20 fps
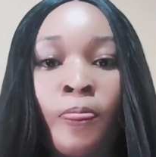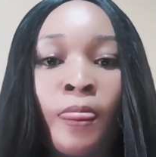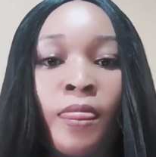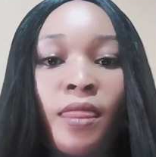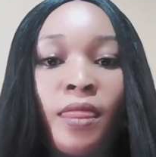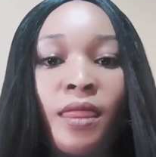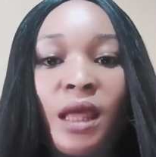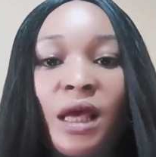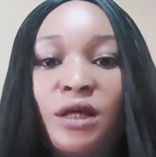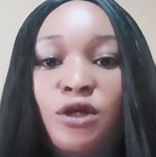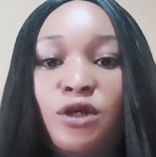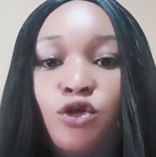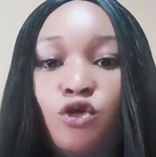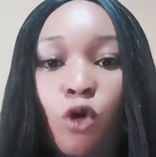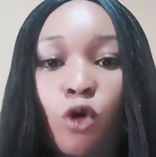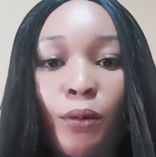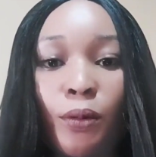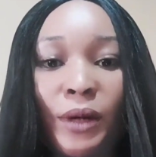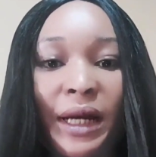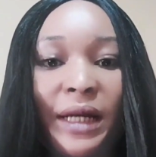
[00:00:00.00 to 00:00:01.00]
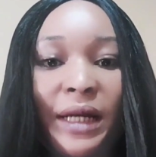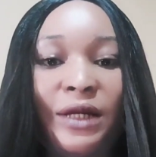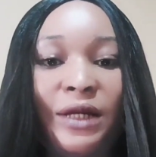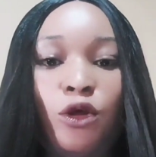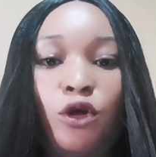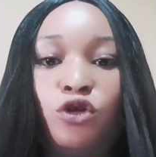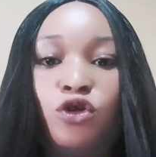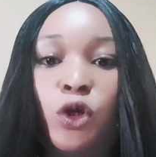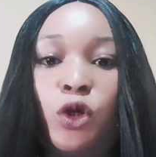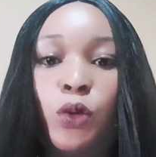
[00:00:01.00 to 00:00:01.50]
This soap
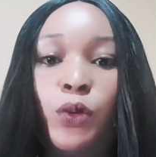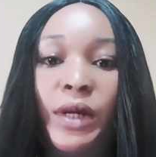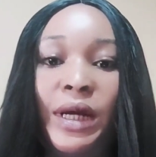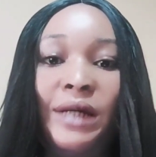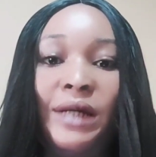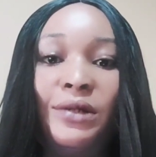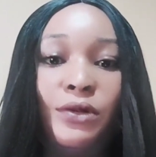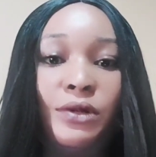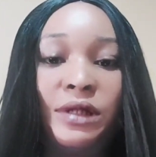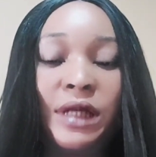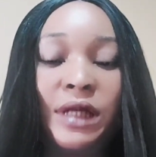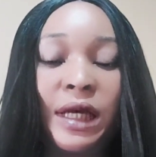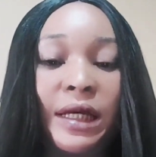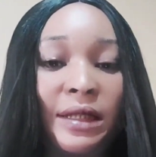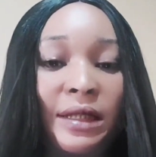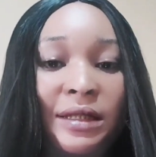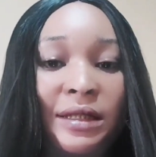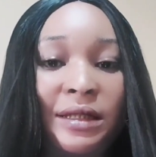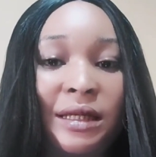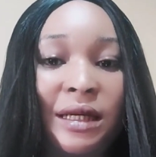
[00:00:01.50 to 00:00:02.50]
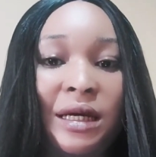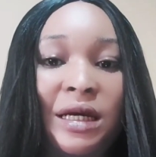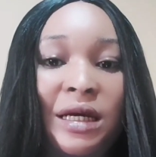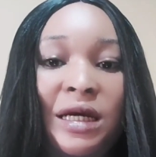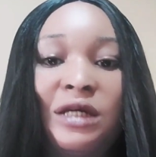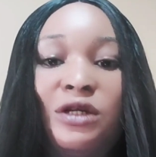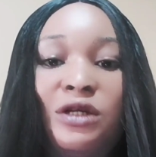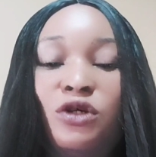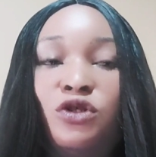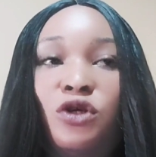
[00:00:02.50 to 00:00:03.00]
does not react to skin,
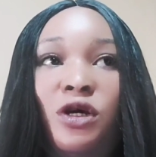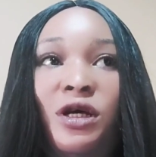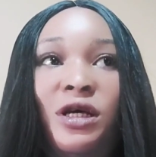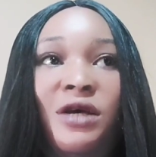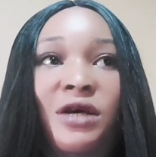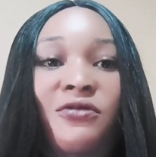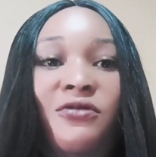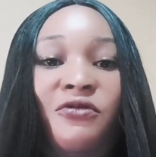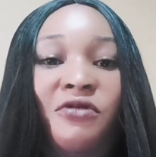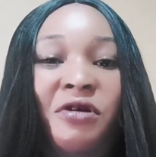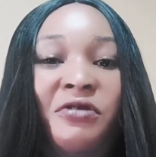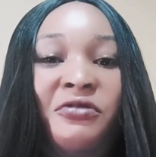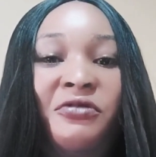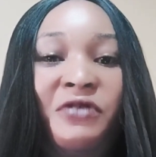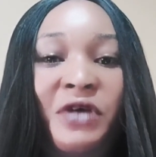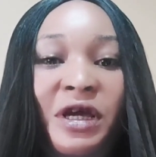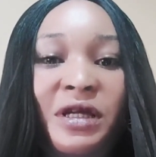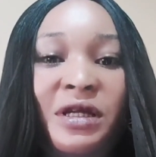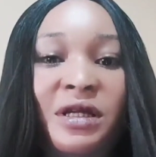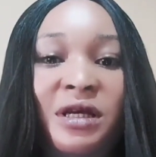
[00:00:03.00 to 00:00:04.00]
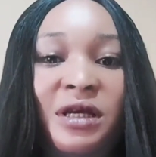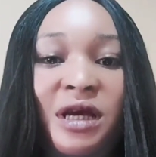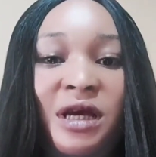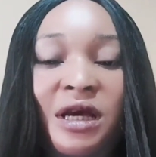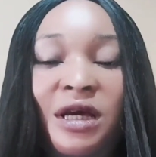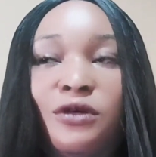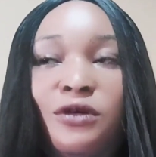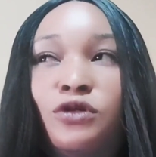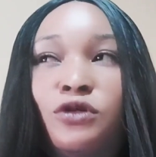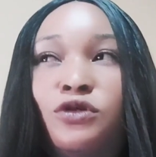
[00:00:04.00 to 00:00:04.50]
it does not give brain vein,
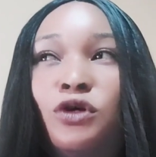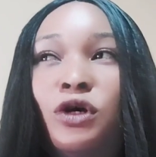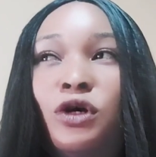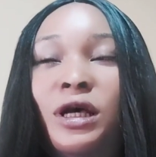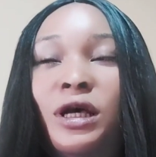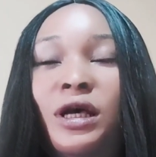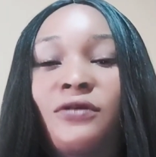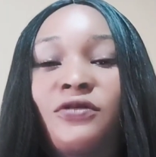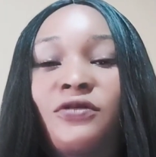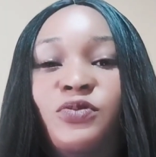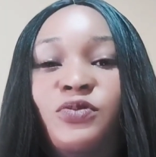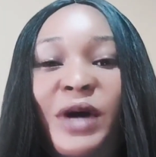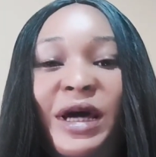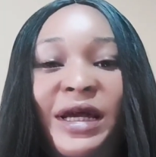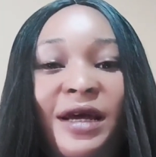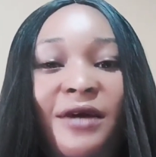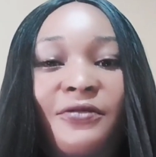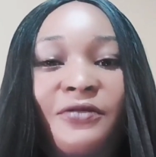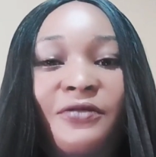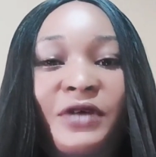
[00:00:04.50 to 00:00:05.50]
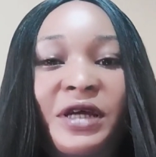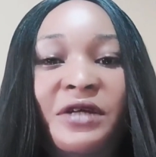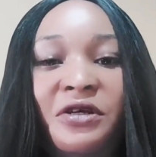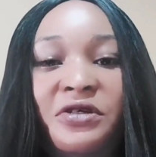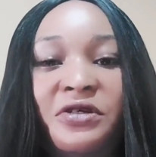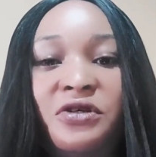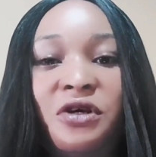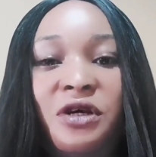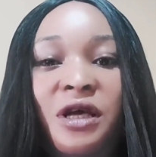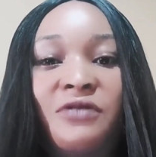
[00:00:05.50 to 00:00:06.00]
it does not give spider vein, it does
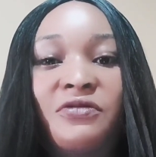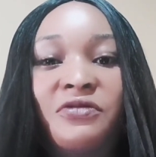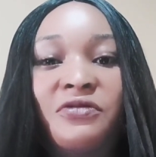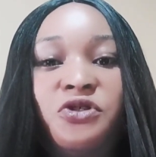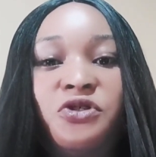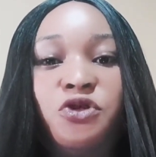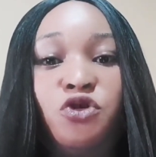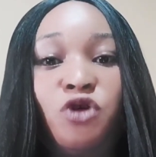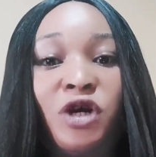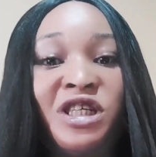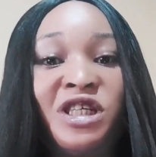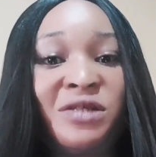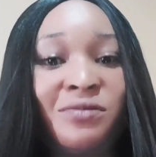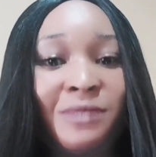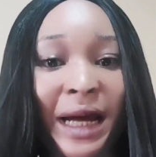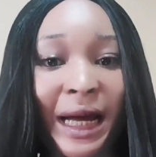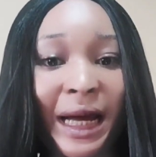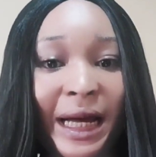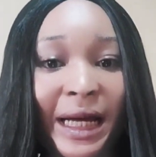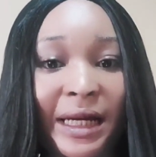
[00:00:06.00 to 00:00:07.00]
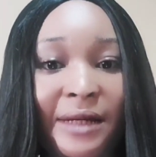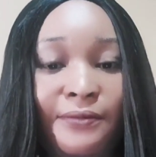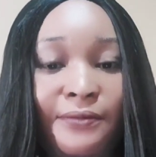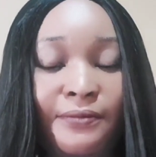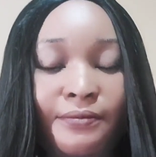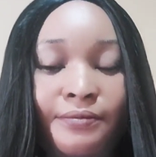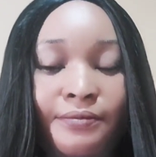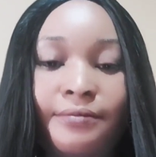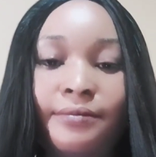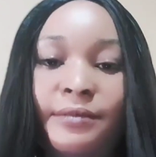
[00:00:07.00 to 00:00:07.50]
not give stretch mark,
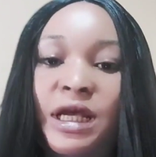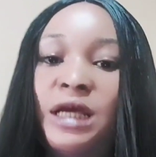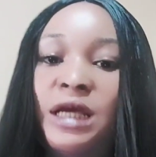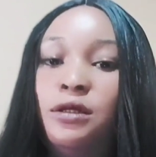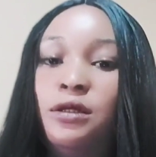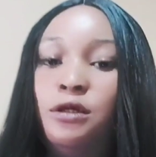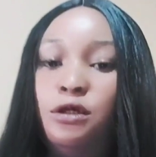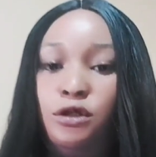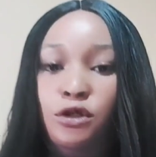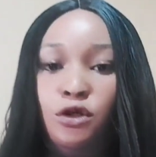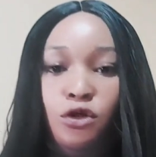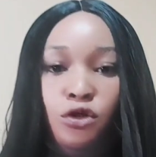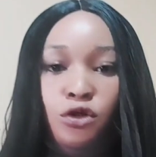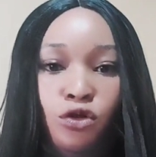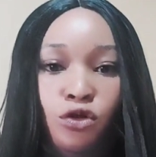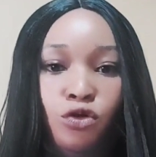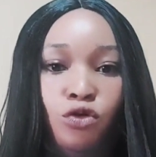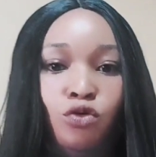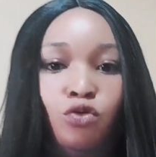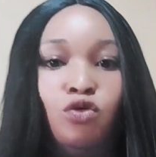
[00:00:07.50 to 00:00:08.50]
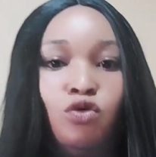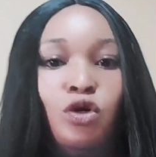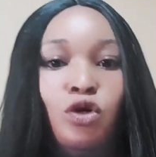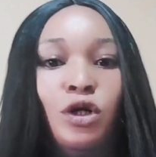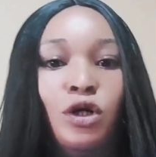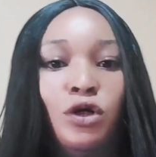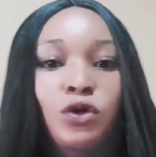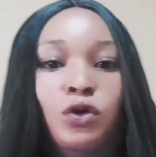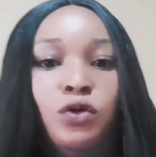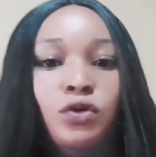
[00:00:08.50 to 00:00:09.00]
it does not do
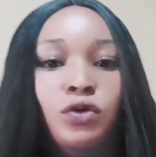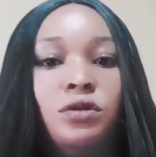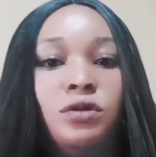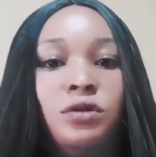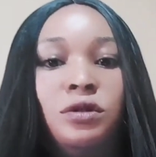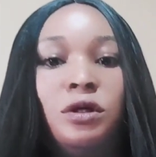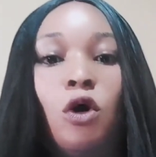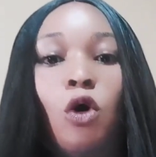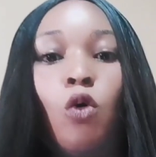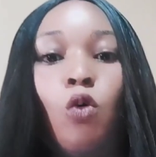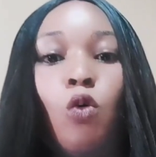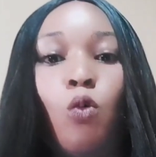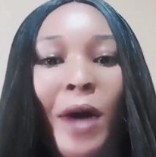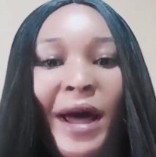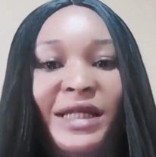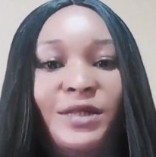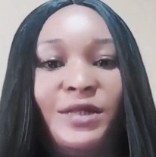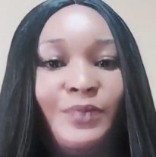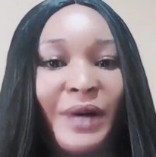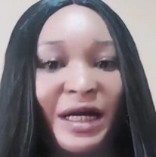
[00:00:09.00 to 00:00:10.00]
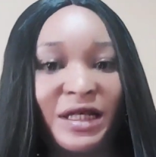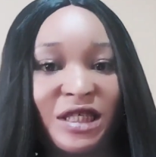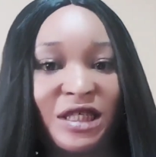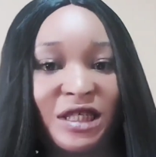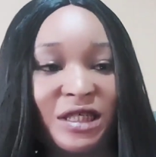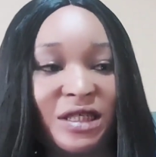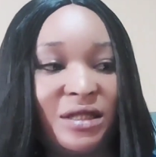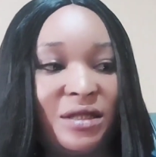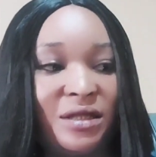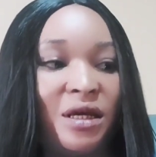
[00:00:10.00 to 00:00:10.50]
those or white
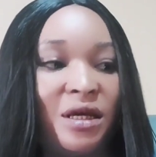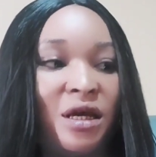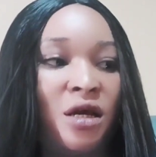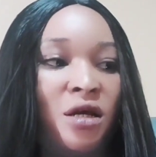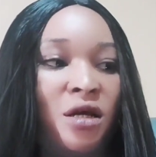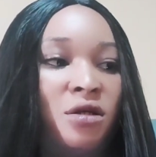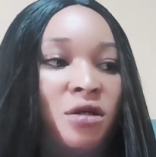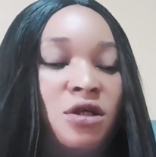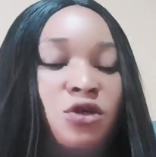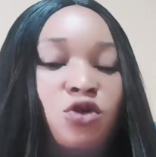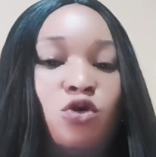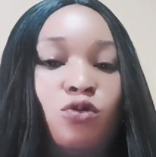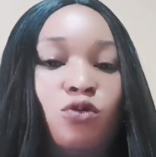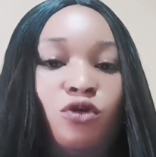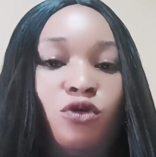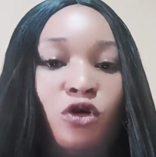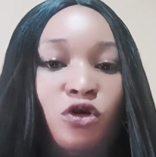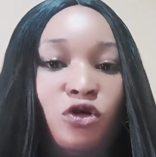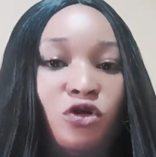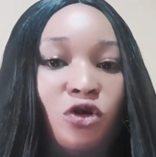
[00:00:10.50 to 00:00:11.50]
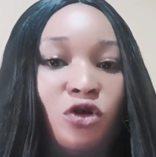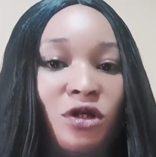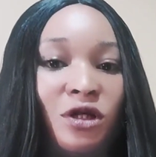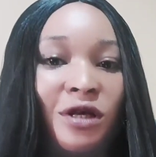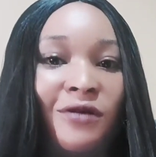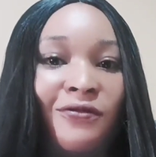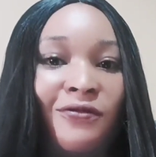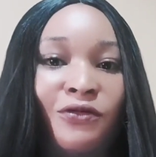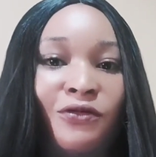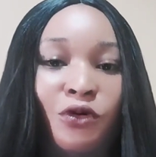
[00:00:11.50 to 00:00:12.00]
patches. This soap does not
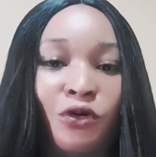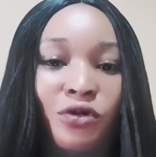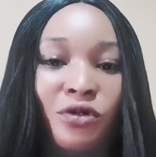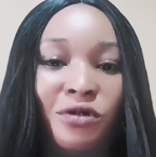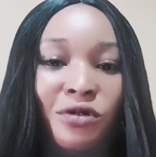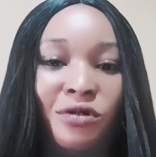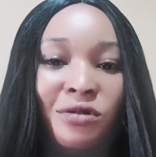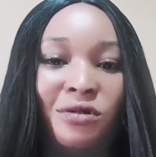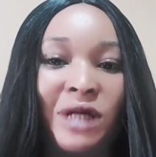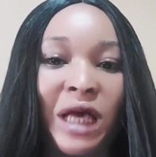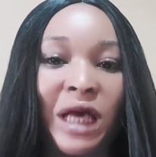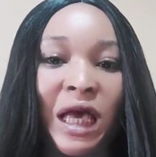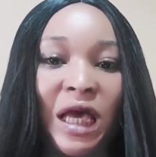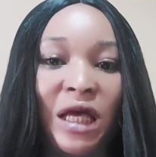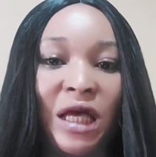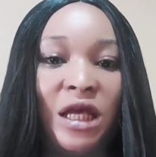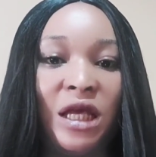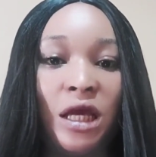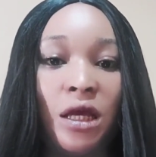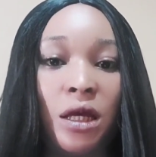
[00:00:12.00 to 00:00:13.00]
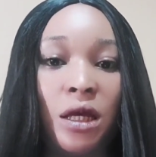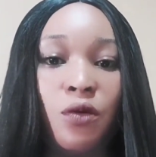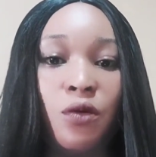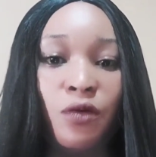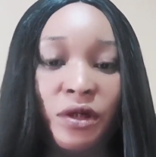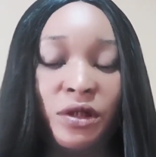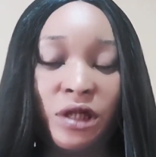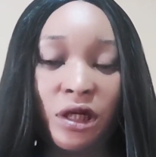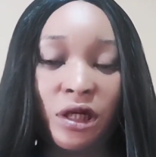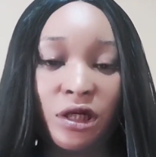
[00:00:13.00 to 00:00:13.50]
give those skin
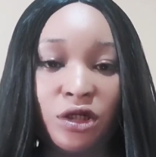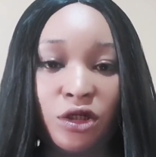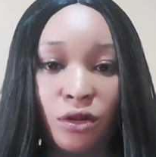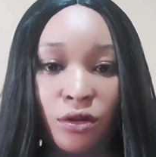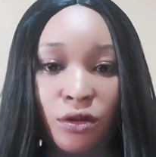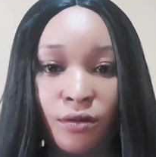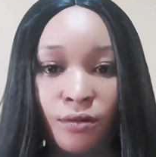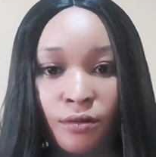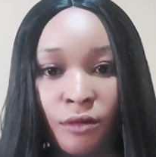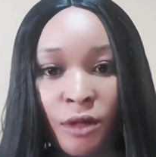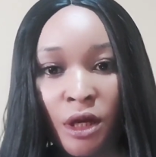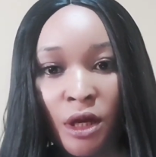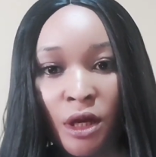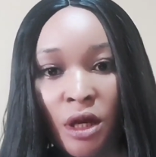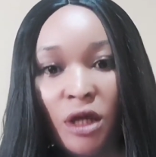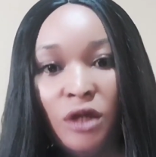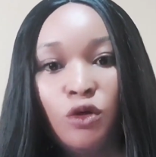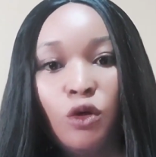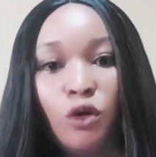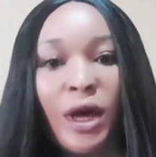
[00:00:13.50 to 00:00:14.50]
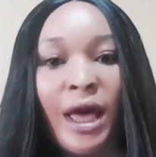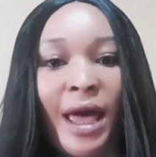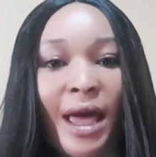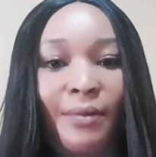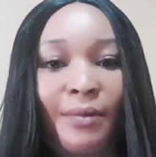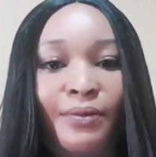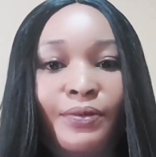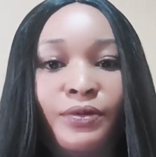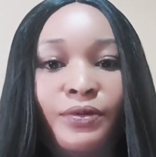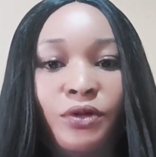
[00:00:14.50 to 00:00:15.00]
irritation. It
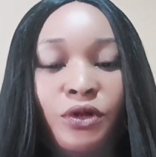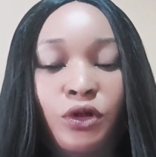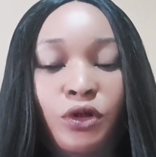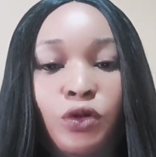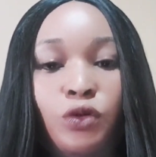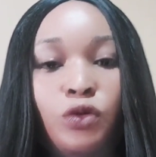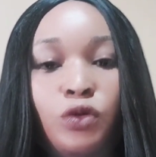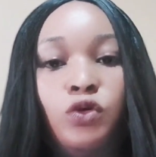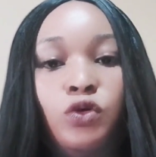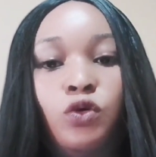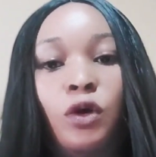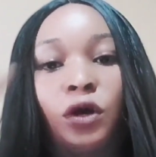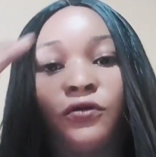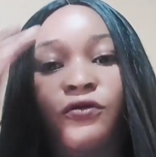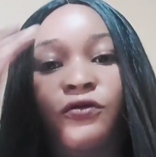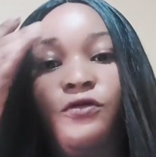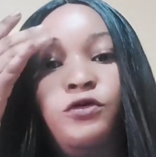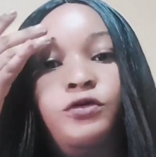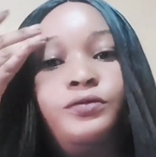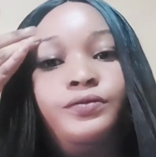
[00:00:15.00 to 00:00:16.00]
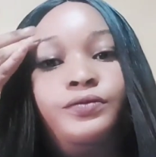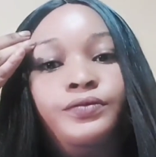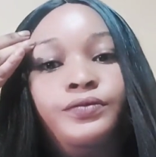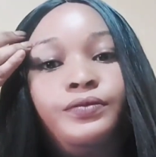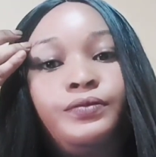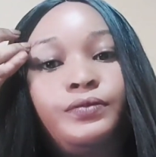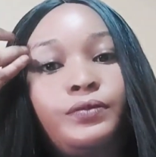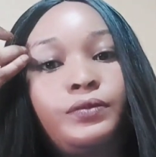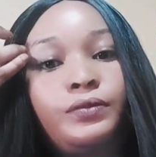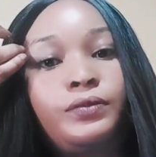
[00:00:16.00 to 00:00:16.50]
helps you to even,
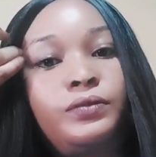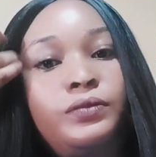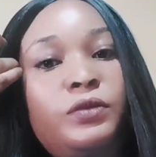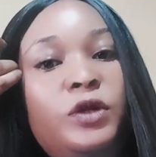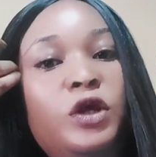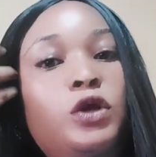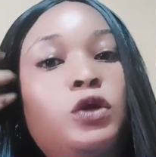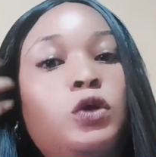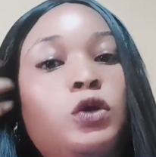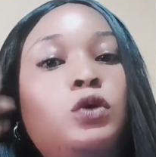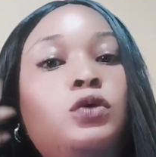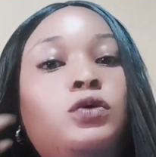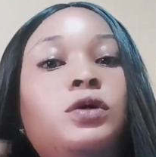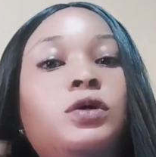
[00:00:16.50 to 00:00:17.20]
you know,